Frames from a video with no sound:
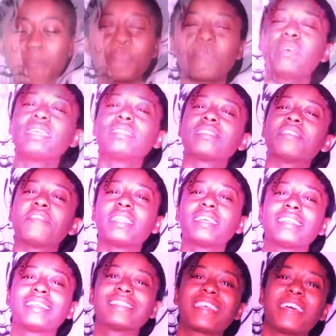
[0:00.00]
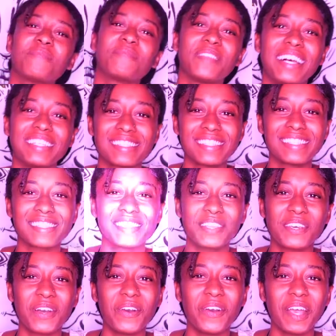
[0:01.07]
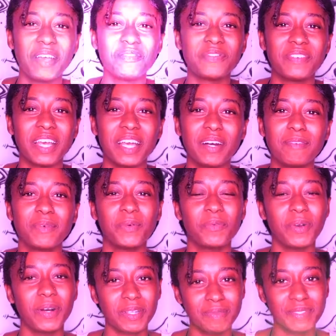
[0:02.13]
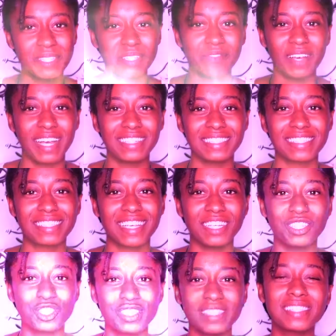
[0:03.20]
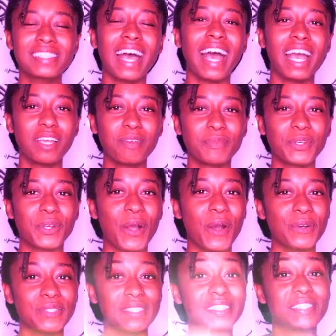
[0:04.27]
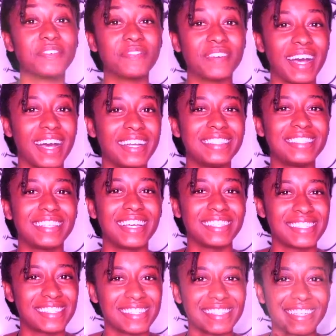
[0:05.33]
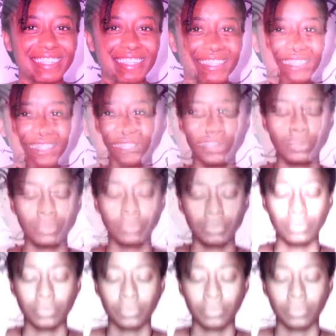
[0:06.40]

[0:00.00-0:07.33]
Peace divinities and blessings to the Goham fam. Welcome to Divine Discussions. I am your host, Divine Destini. Everything deserves